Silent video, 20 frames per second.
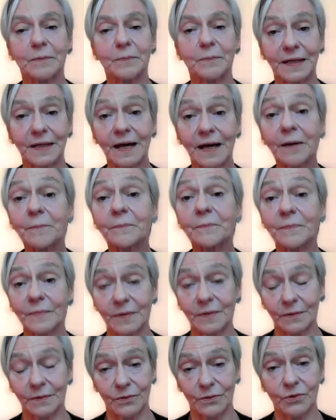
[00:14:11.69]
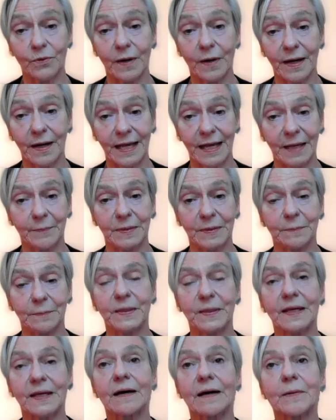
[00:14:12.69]
become who I am and
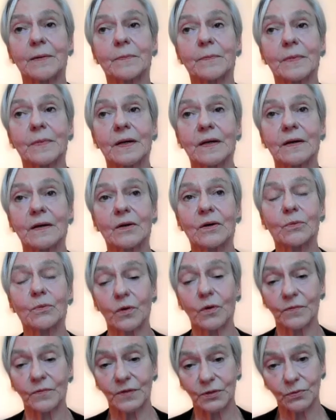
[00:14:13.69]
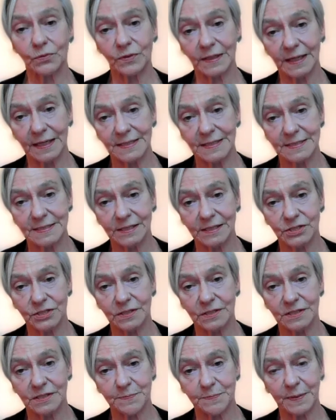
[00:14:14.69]
become what the
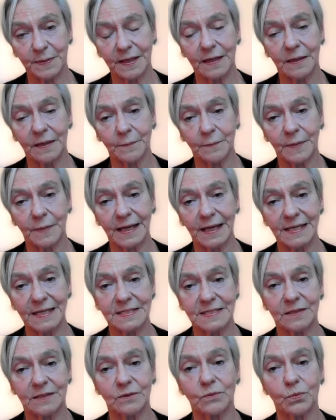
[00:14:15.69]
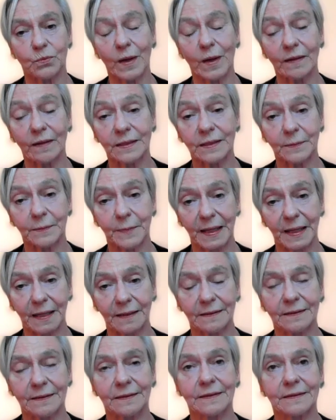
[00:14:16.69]
organisation has become as a welcoming